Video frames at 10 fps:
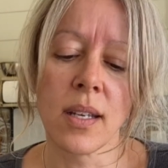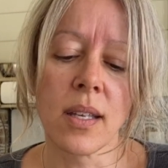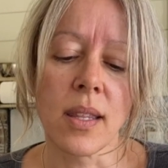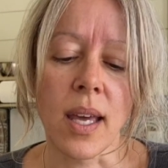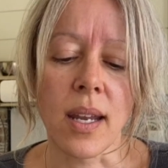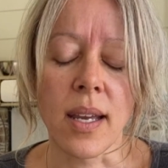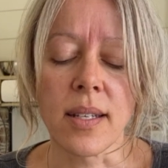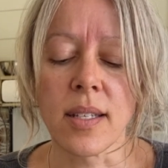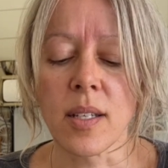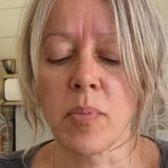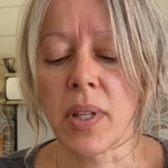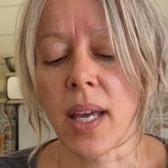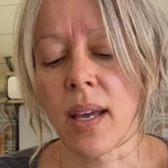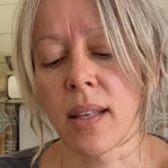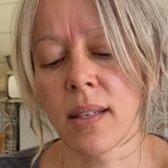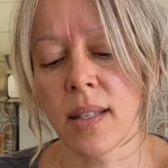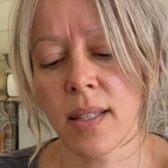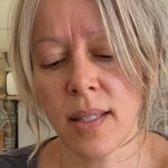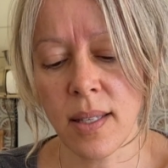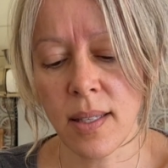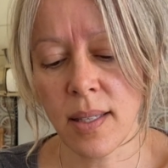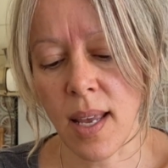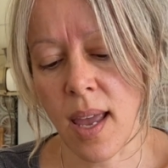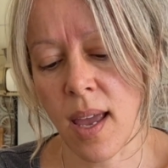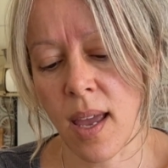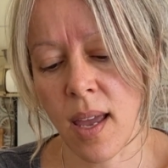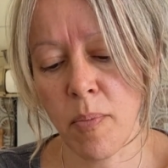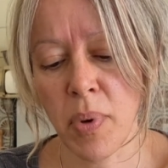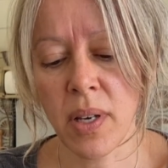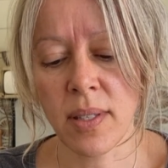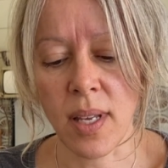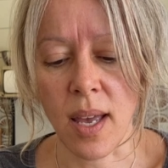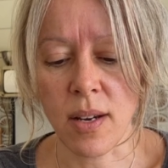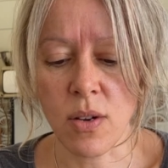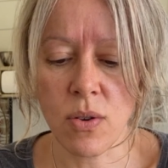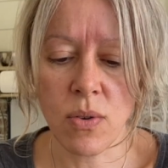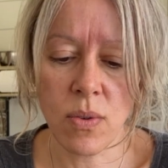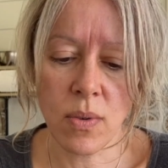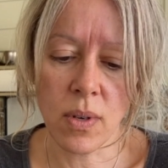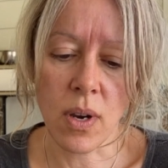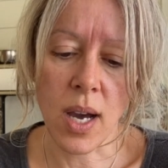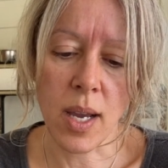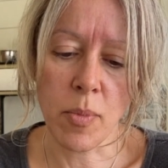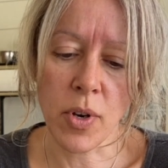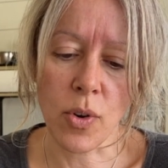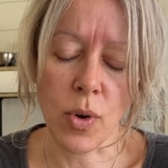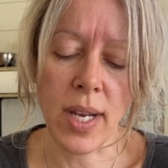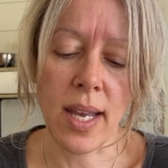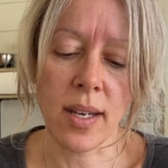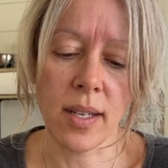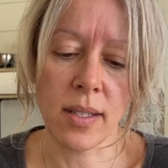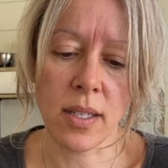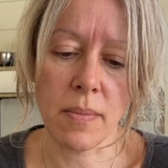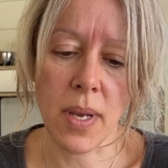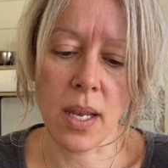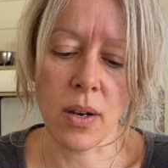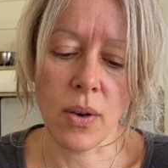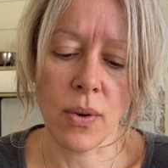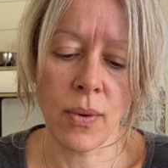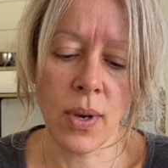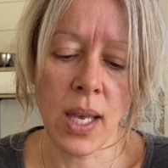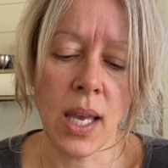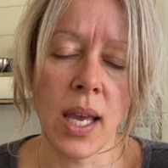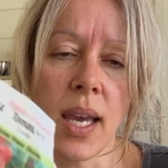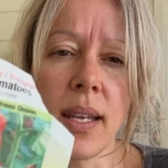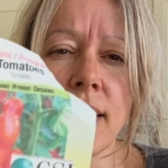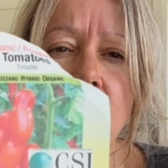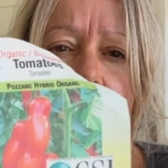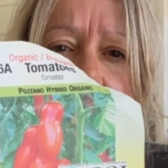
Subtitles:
that I did plant. This is a Pisano hybrid organic tomato. And it's kind